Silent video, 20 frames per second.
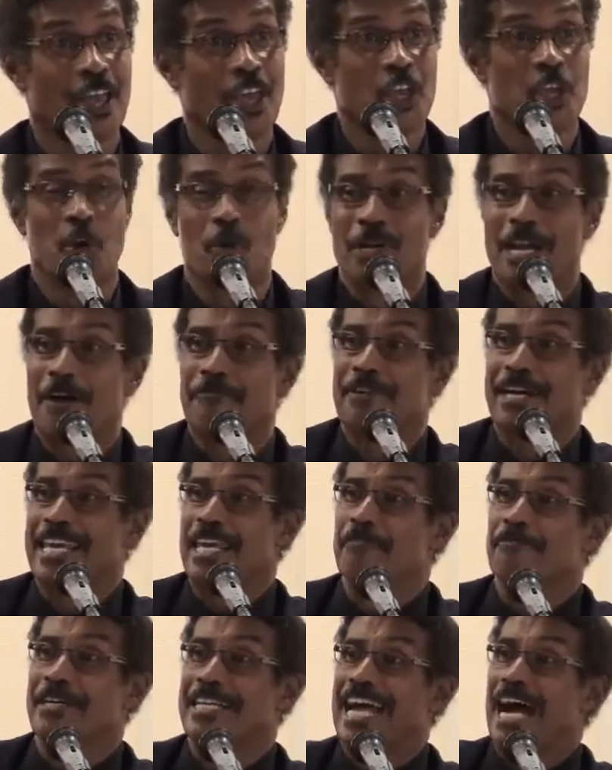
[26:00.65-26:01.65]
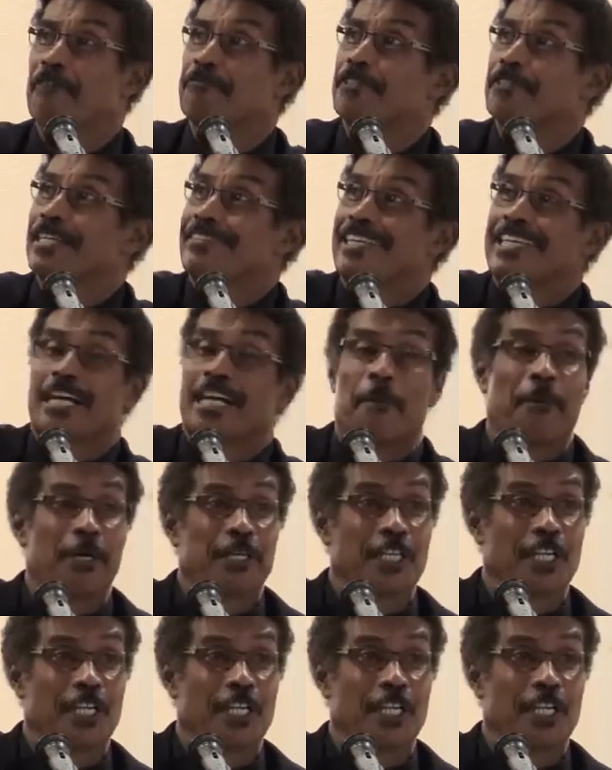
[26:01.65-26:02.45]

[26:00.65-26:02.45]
you never even have to think about the